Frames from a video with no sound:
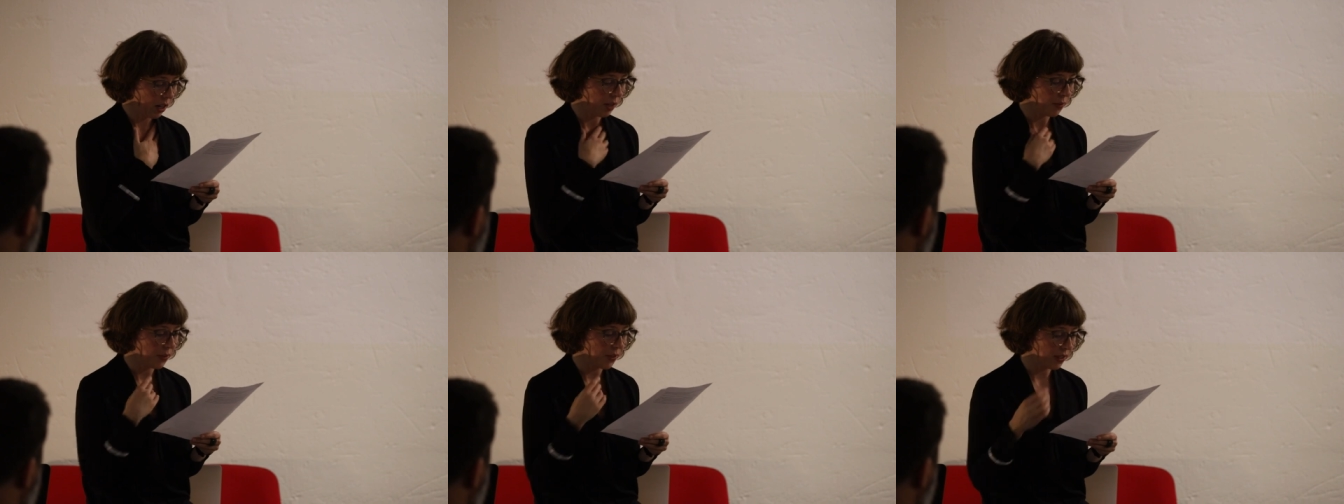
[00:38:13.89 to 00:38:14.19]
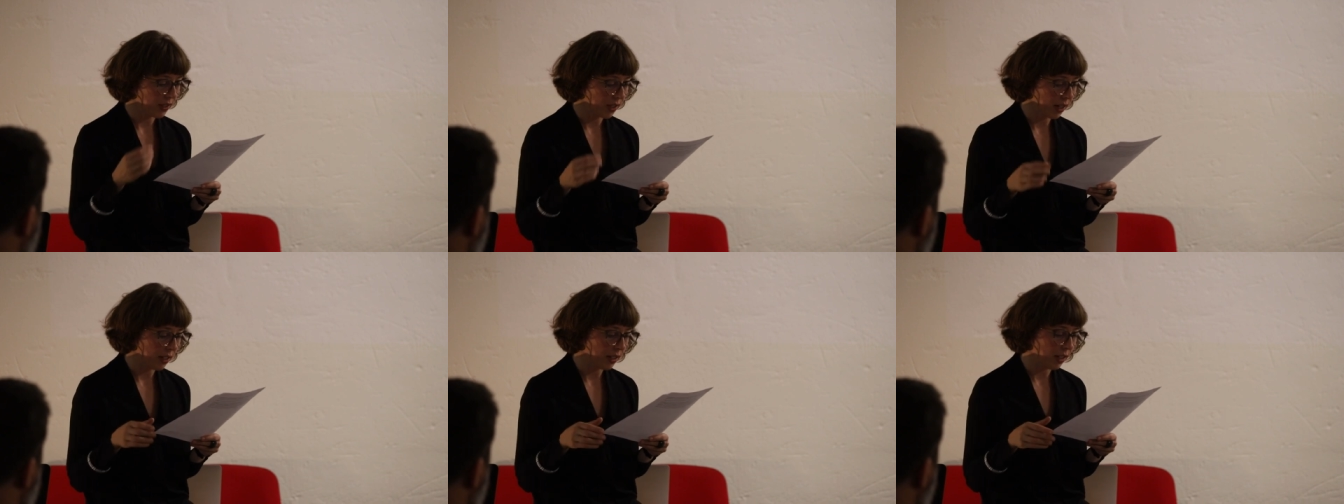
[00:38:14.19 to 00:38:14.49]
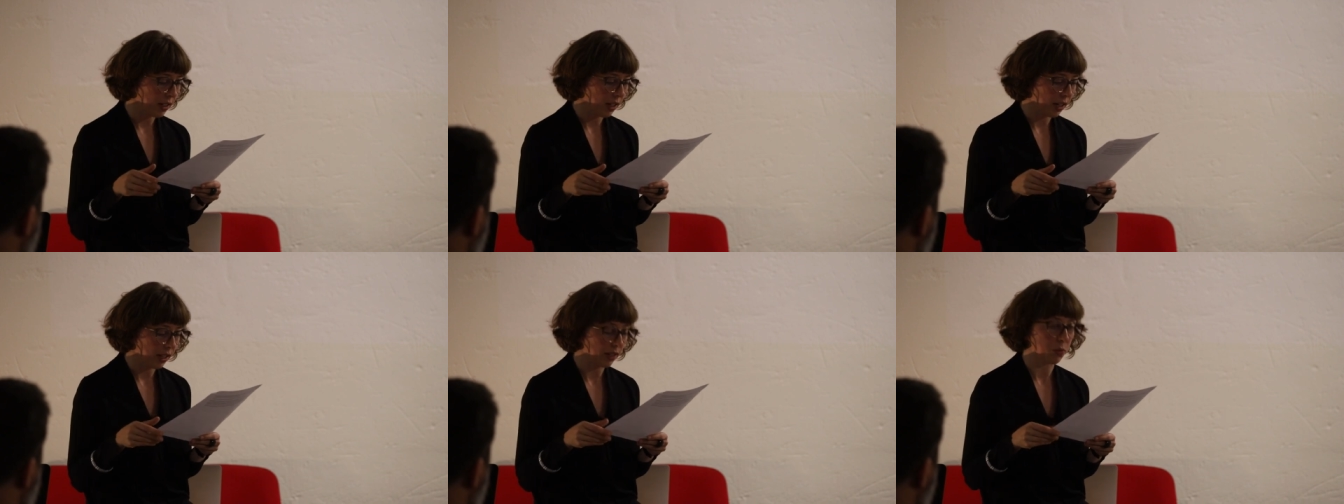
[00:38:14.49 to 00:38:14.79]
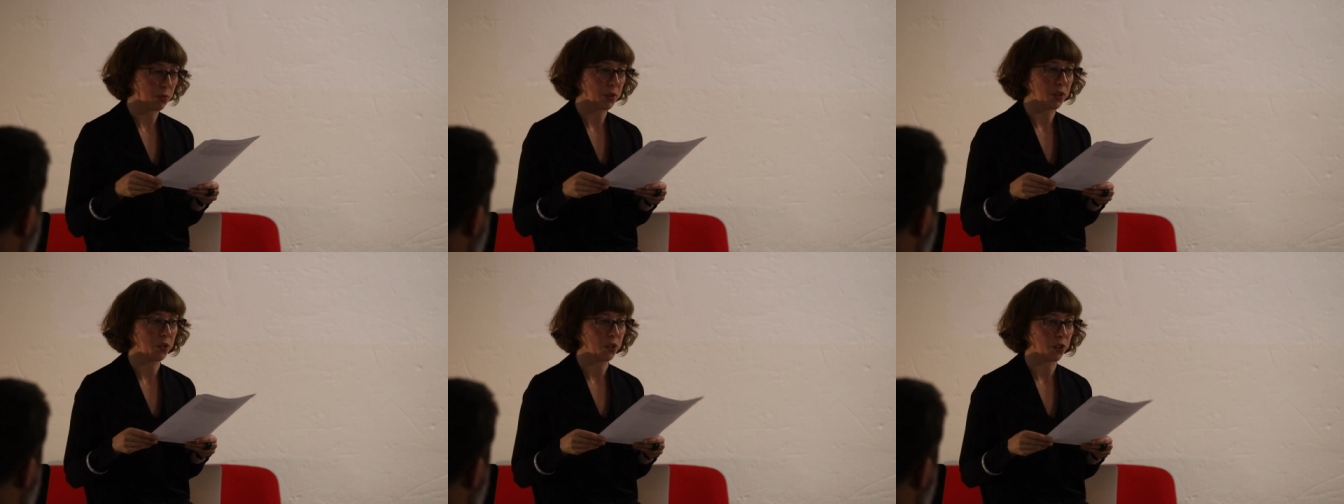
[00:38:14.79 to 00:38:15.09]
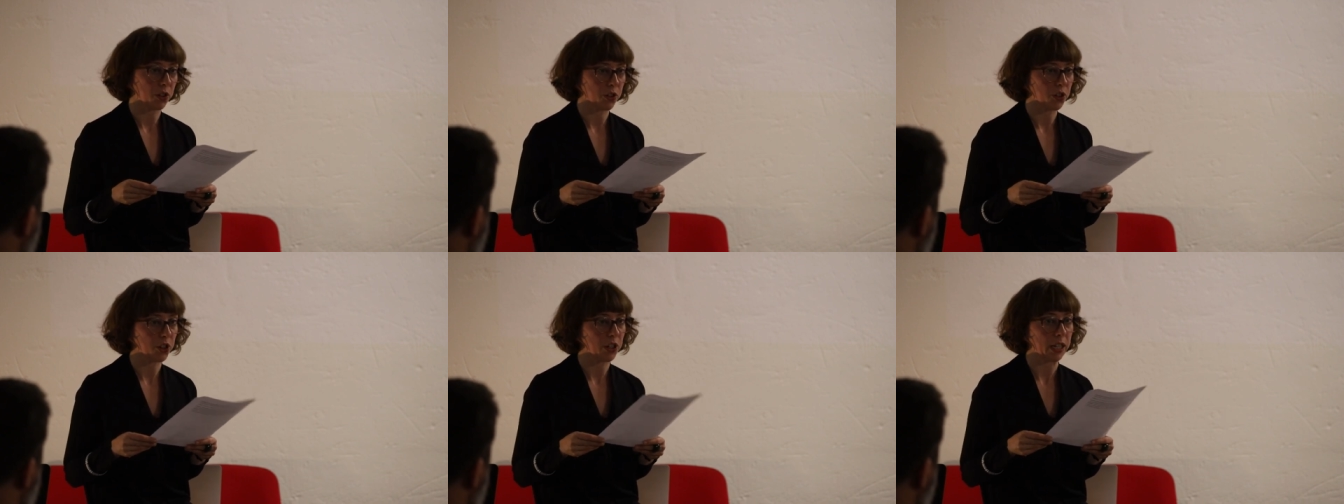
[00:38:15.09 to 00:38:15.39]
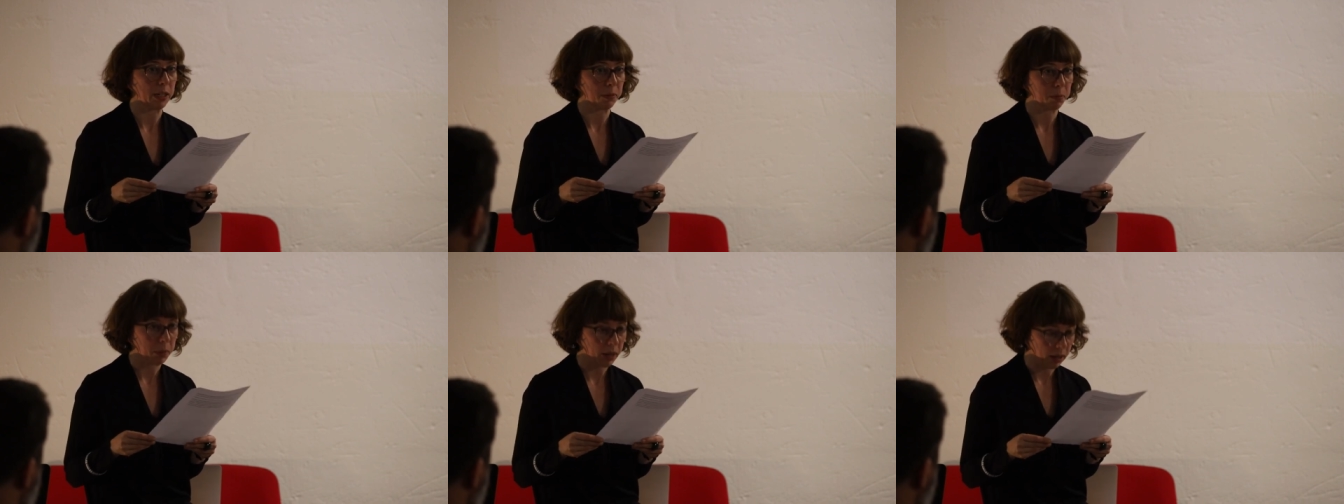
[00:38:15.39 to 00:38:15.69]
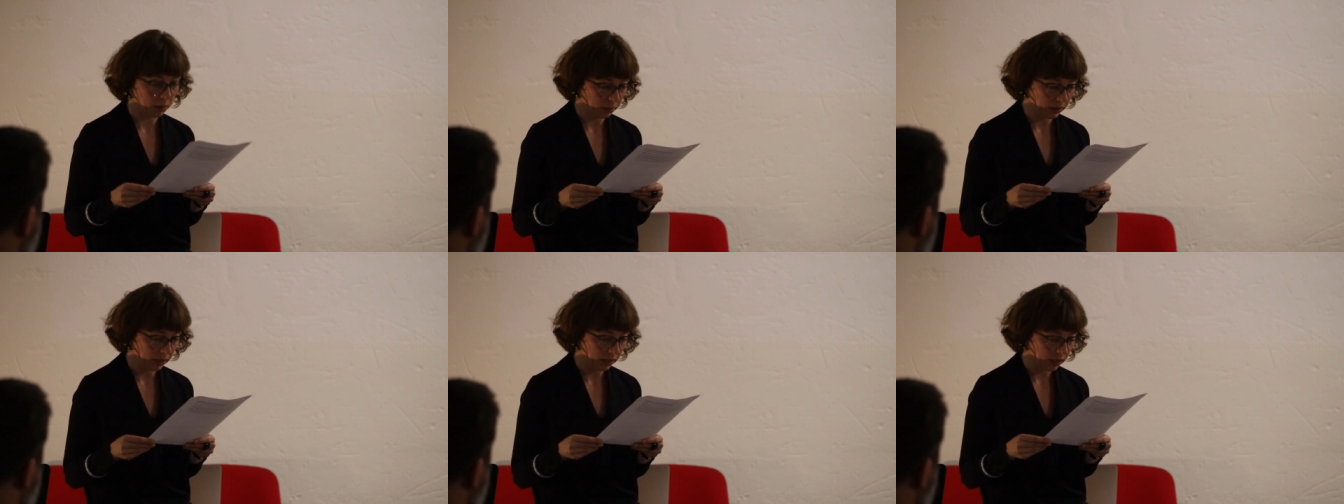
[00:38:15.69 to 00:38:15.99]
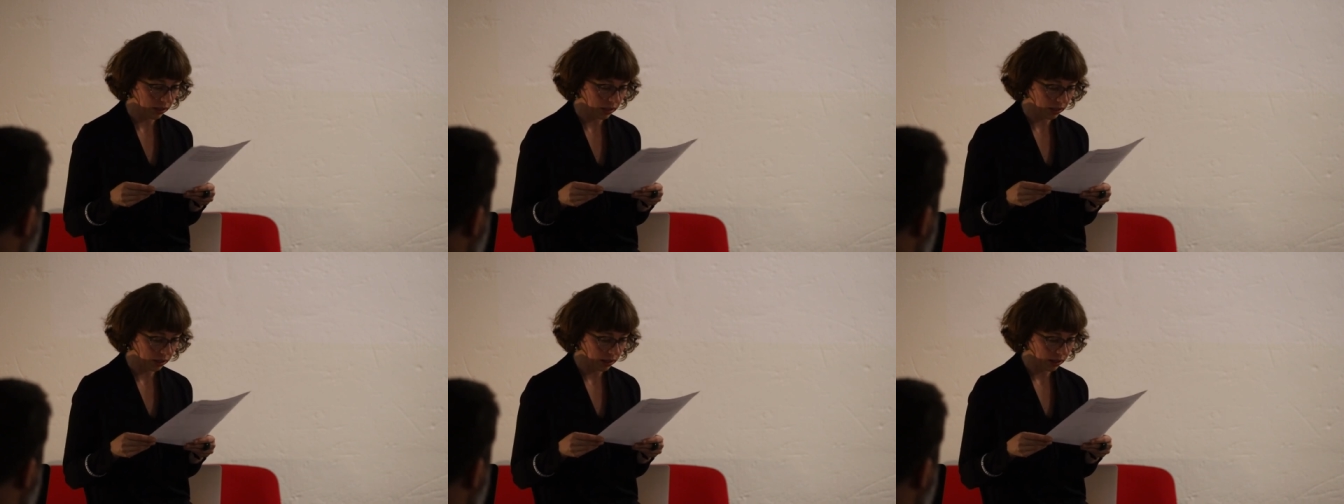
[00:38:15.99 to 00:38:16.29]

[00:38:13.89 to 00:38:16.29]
of study and research in public.